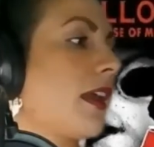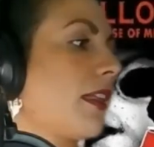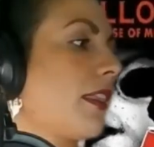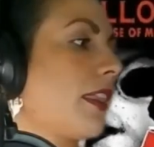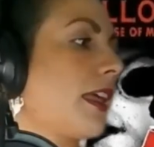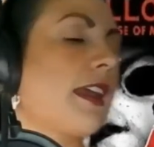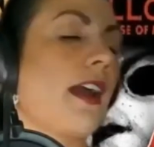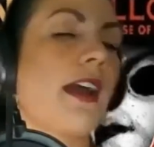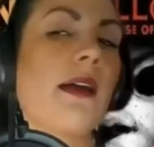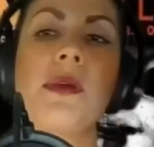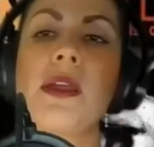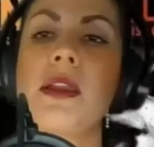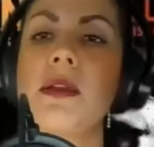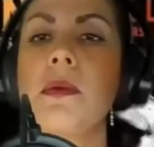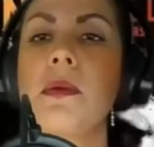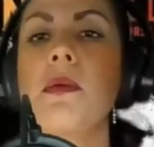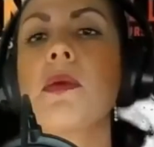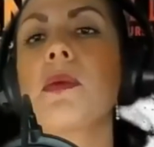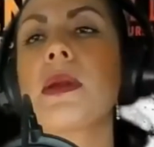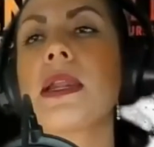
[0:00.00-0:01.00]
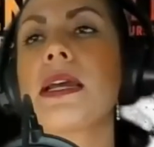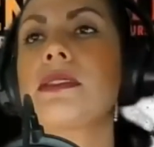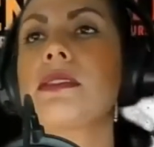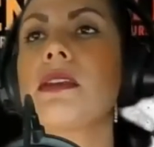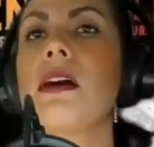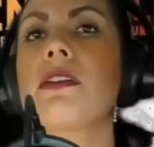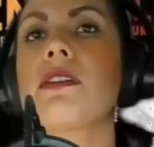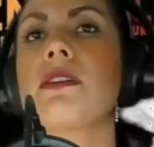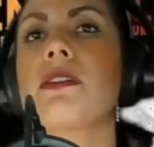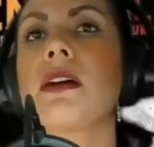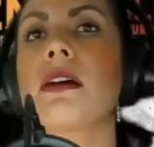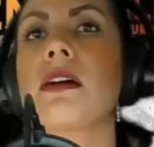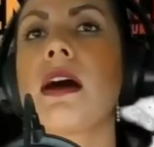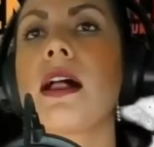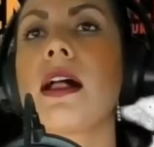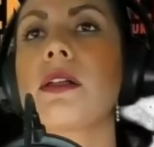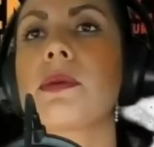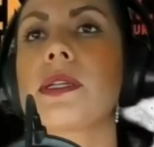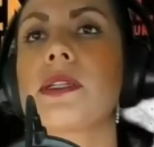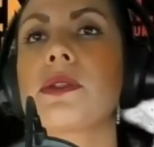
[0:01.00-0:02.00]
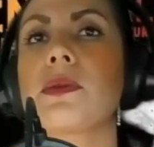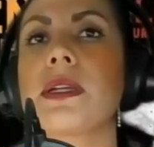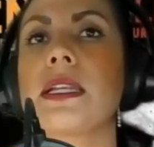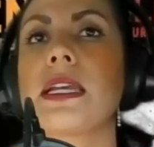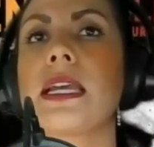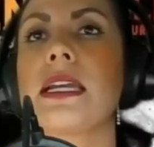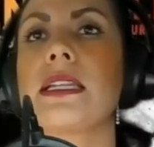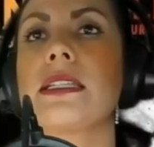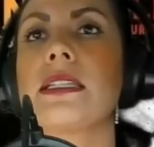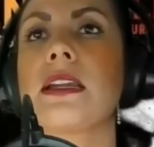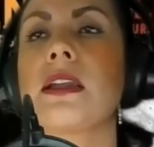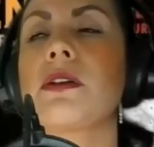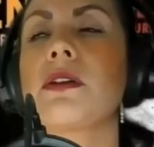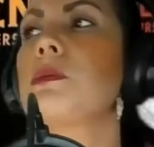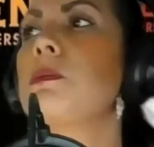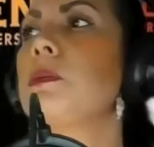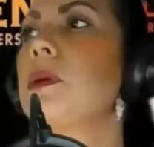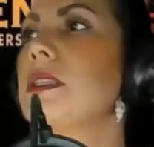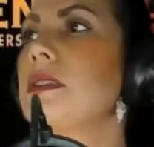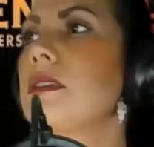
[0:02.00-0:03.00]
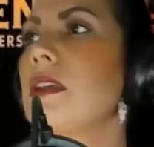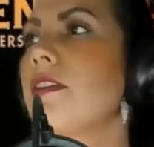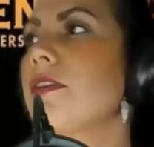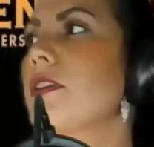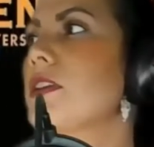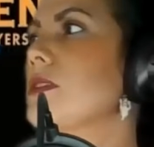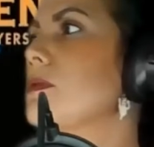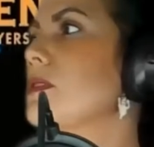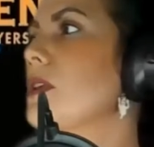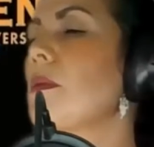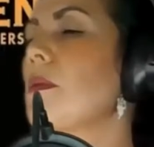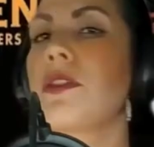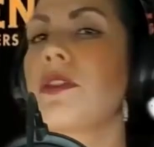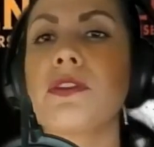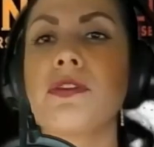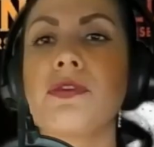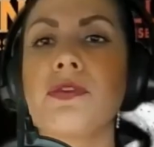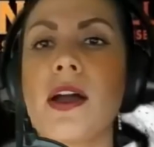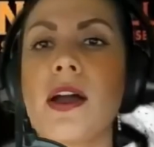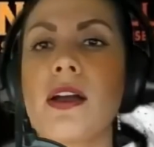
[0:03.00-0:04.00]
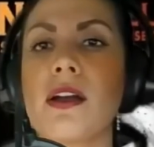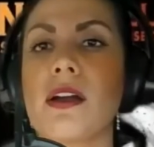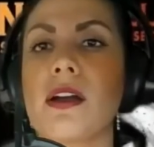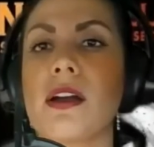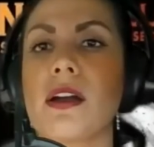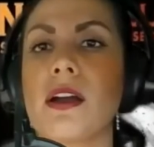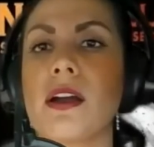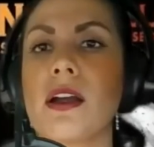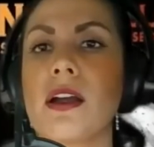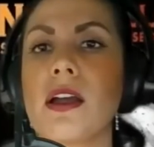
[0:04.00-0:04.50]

Like, I mean, I remember when I saw the Halloween 2018, I was pissed off because some motherfucker